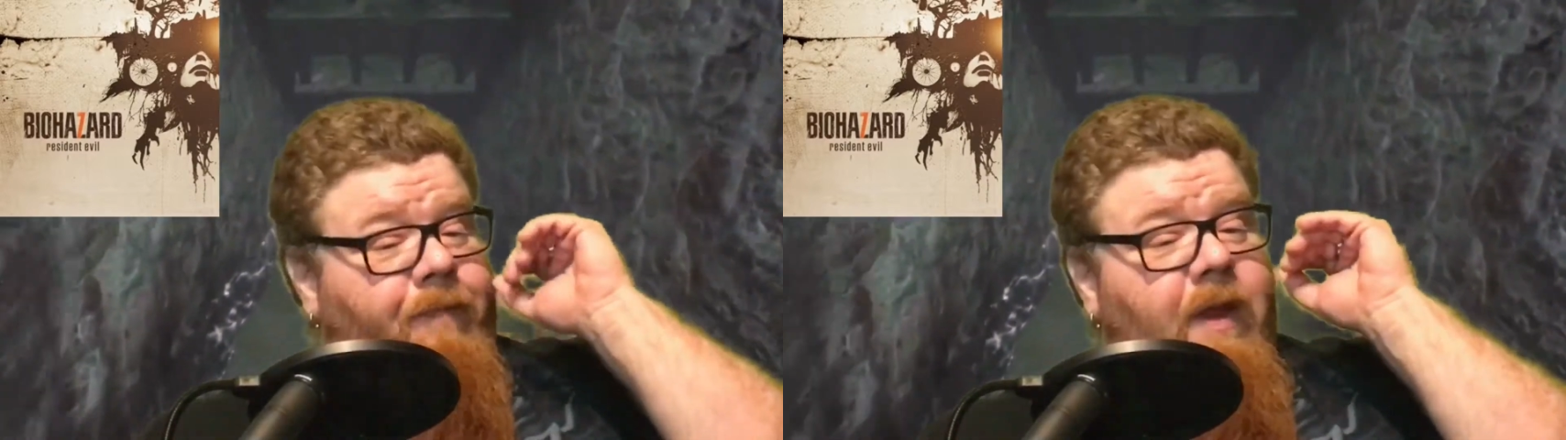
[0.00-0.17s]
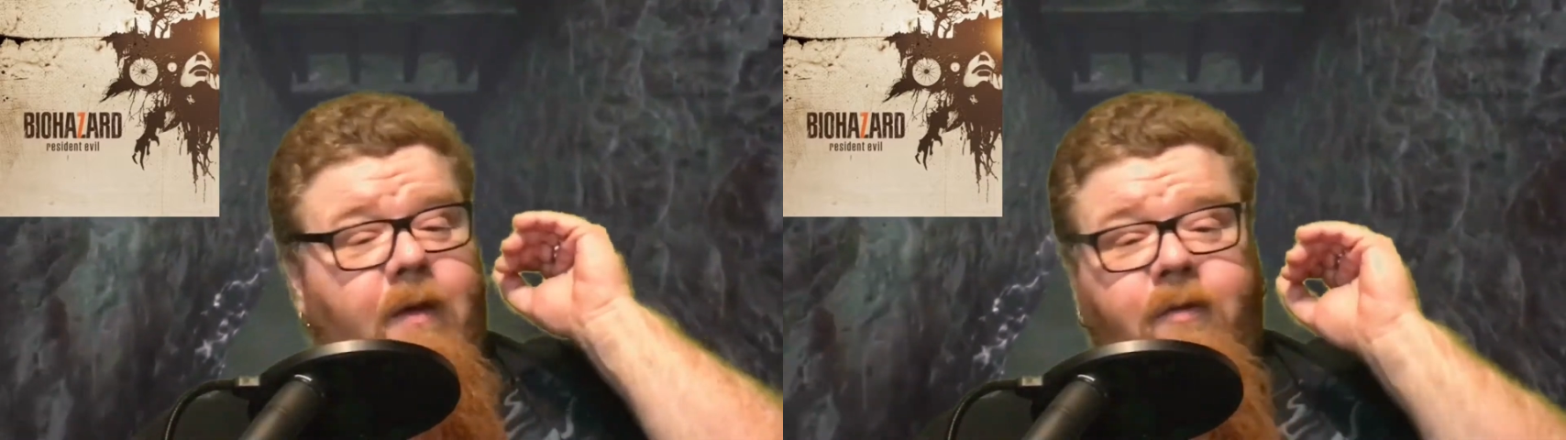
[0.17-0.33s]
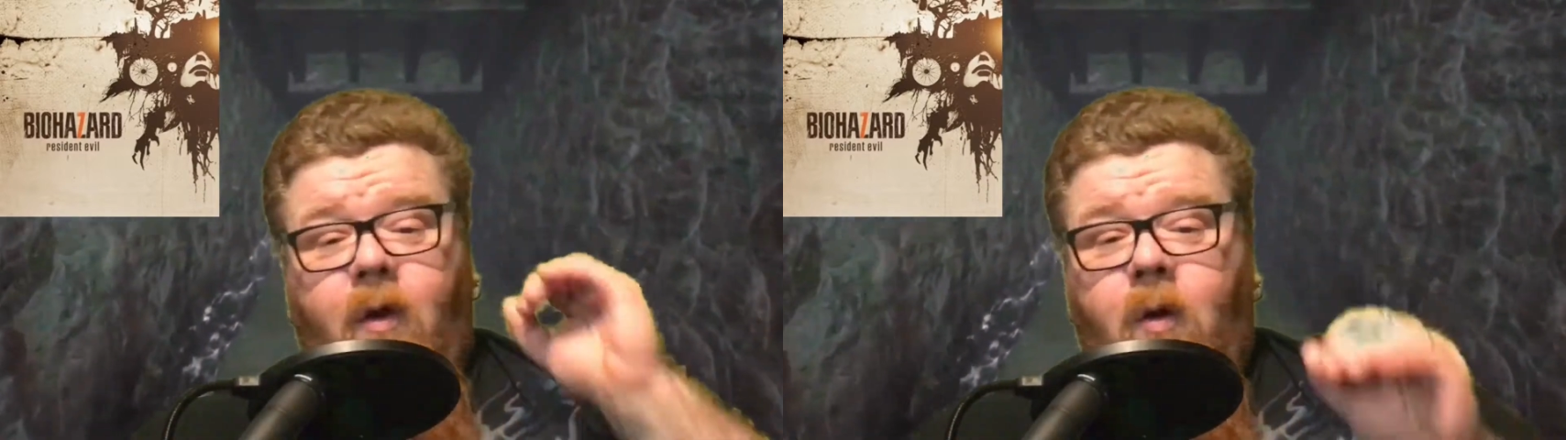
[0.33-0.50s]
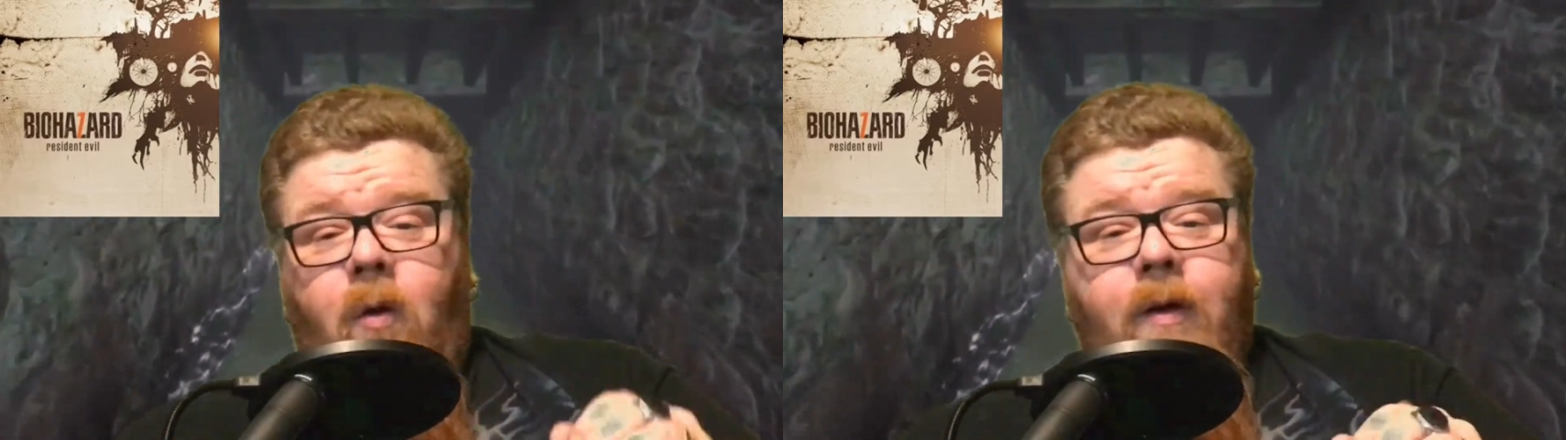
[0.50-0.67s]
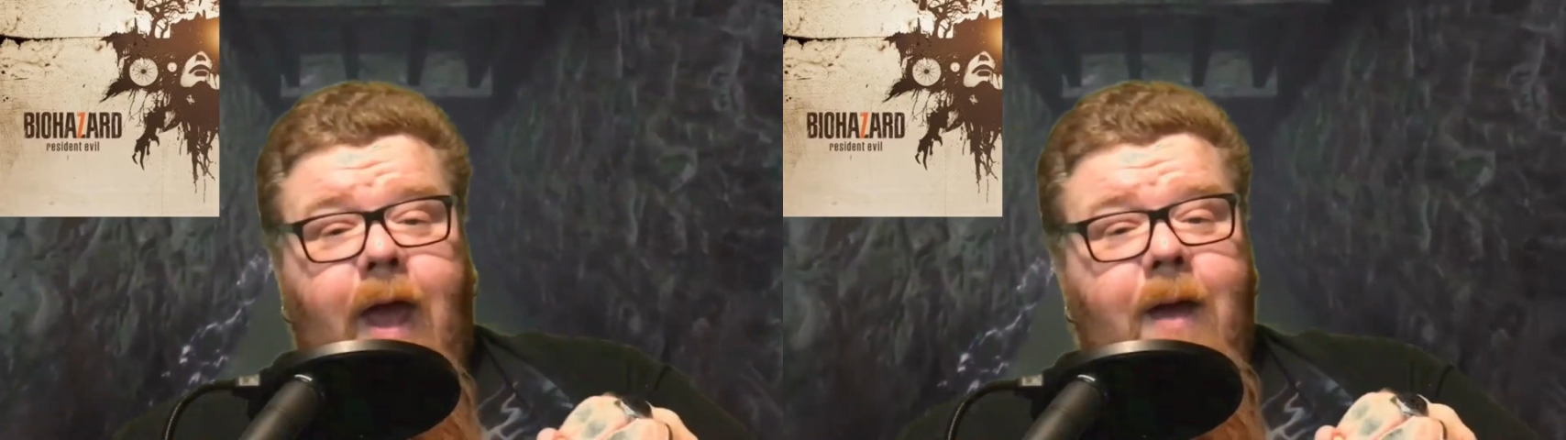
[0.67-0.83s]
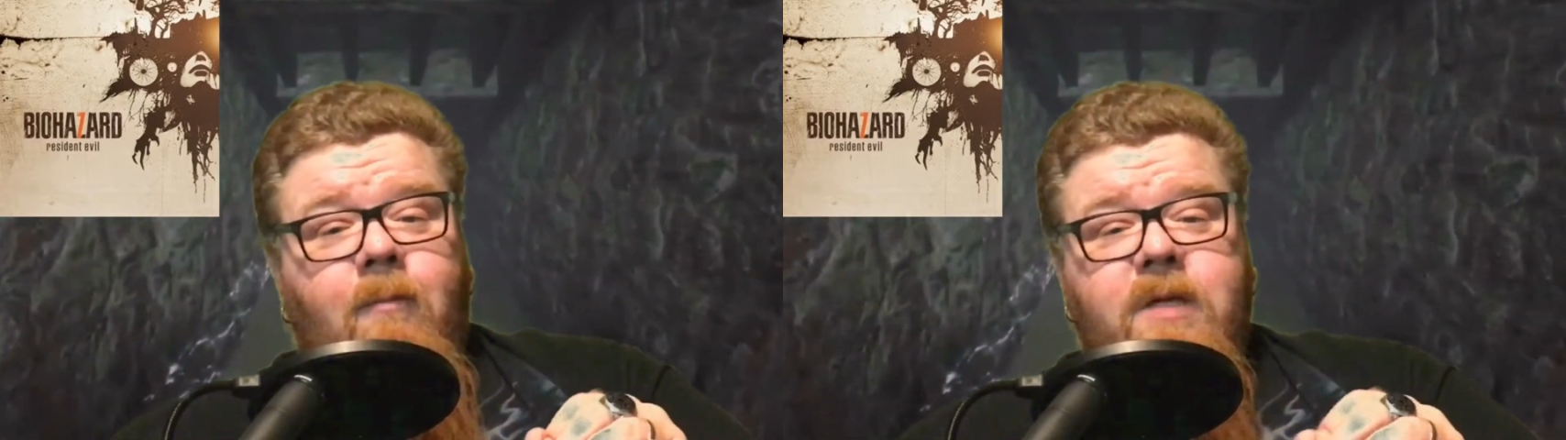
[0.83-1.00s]
The whole
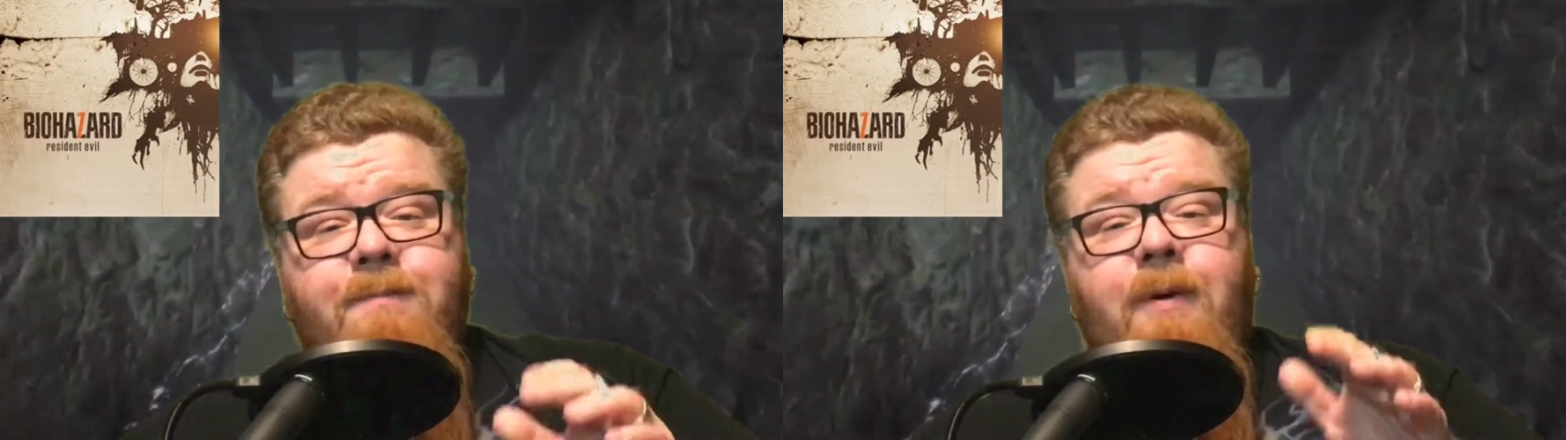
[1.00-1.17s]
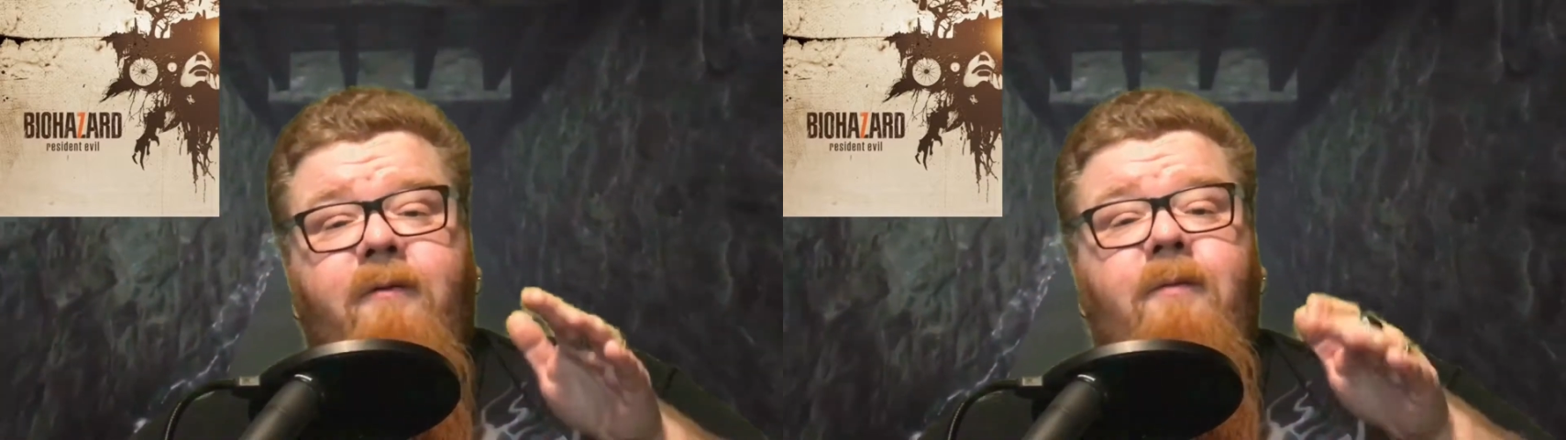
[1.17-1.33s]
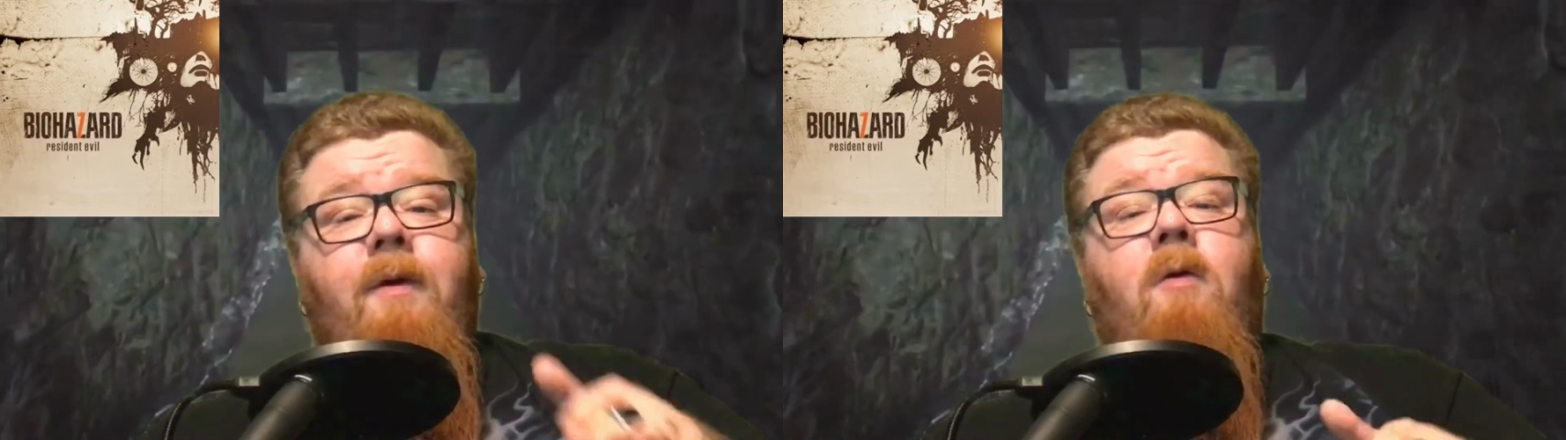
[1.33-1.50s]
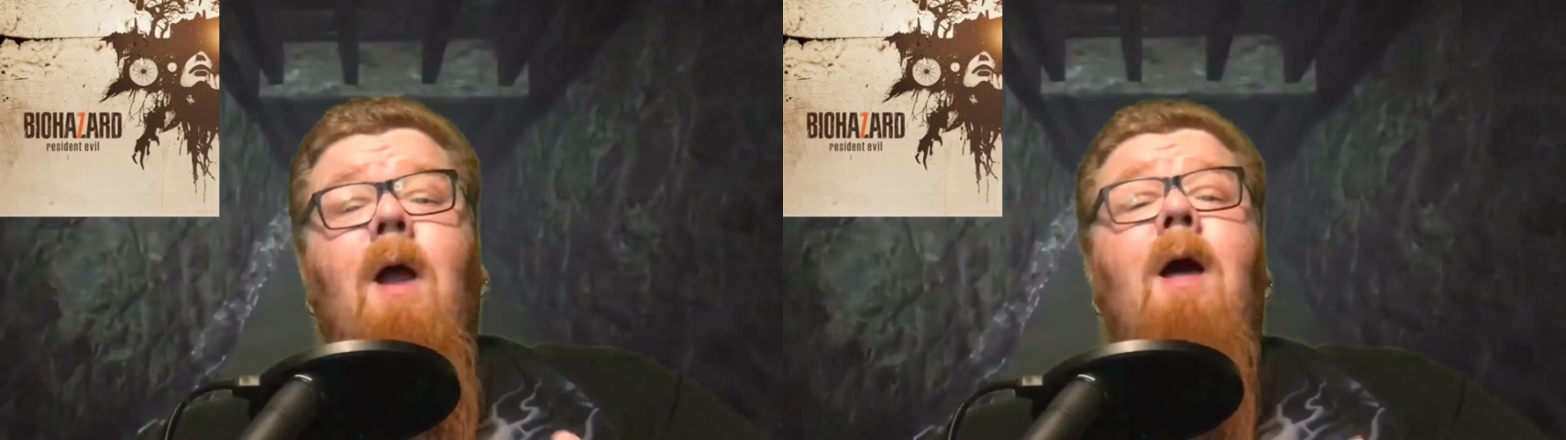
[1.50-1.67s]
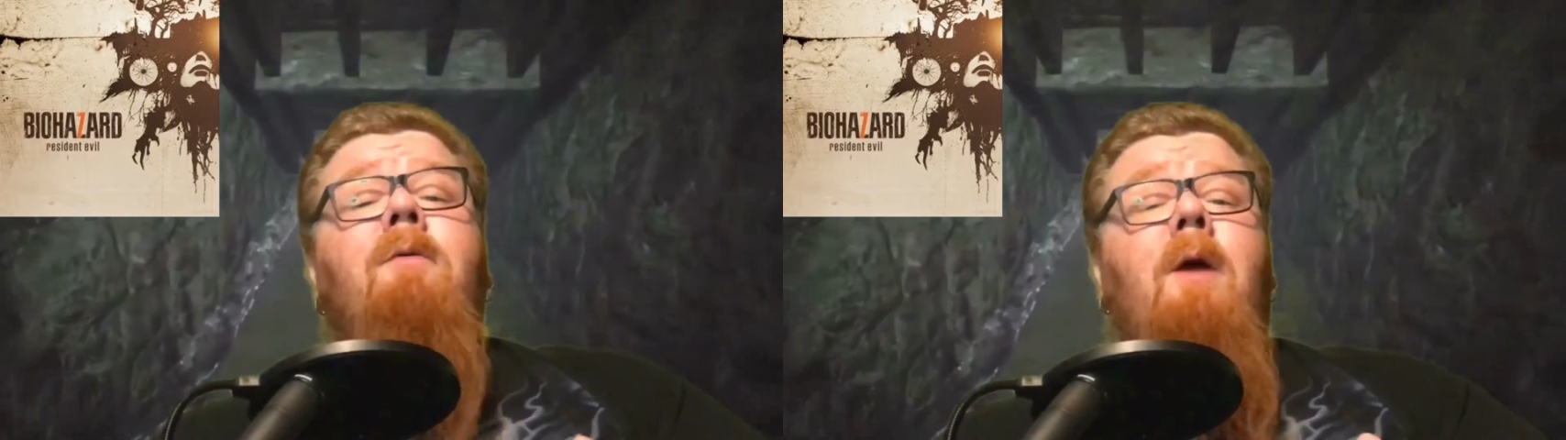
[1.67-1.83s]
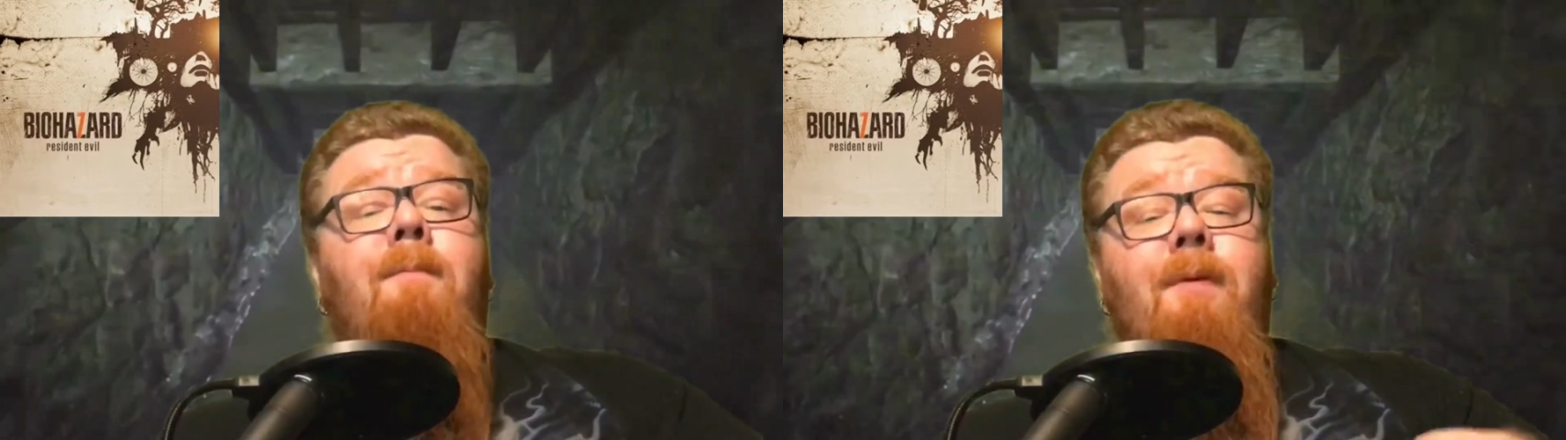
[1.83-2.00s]
game was built from the
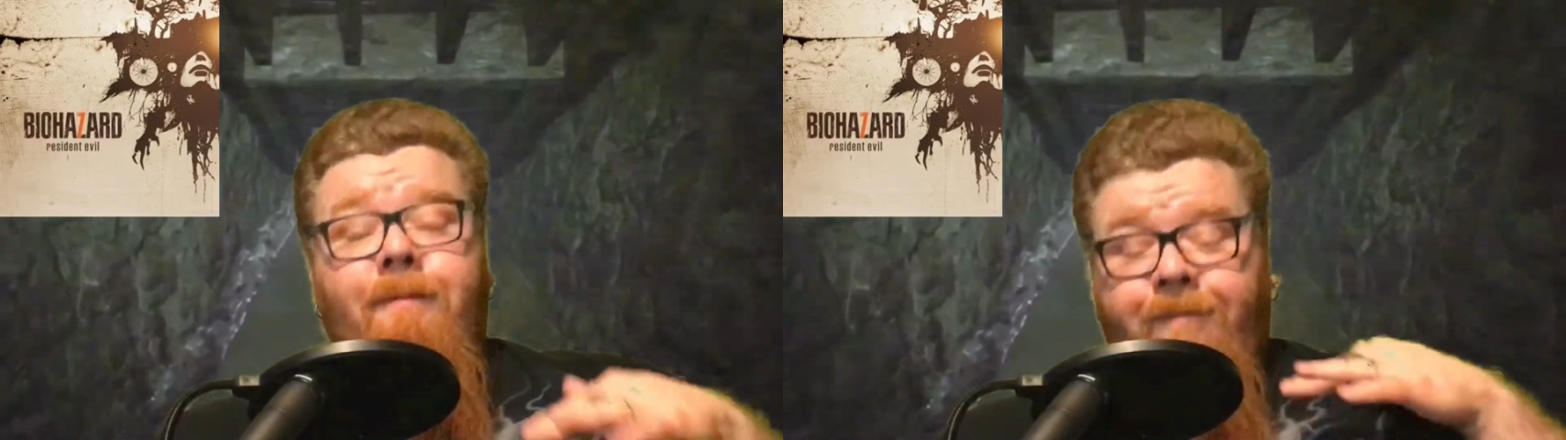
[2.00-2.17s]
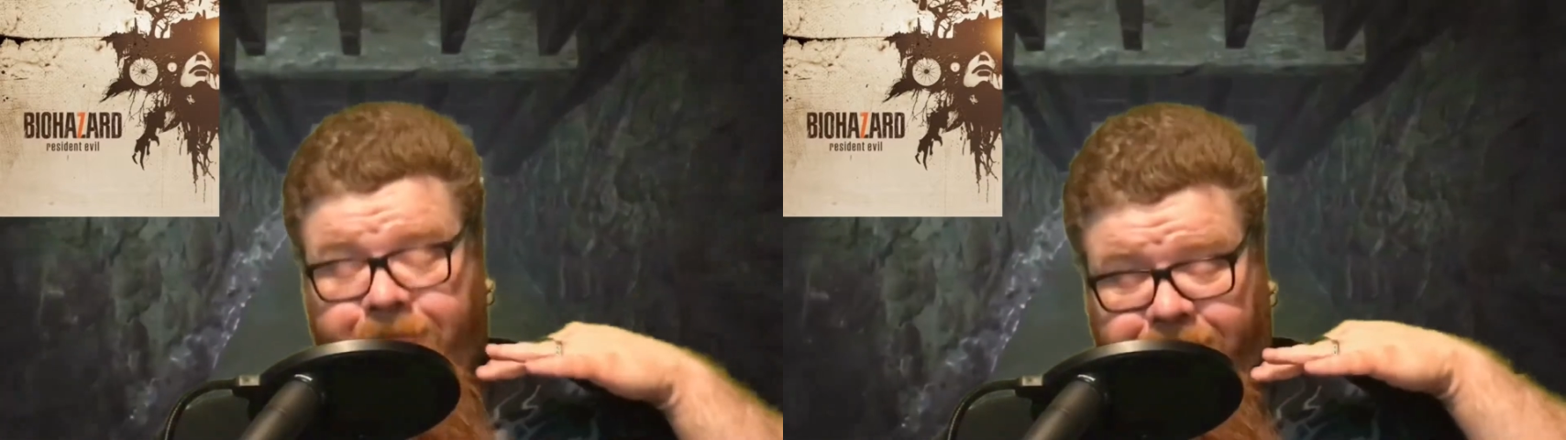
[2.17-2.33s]
ground up.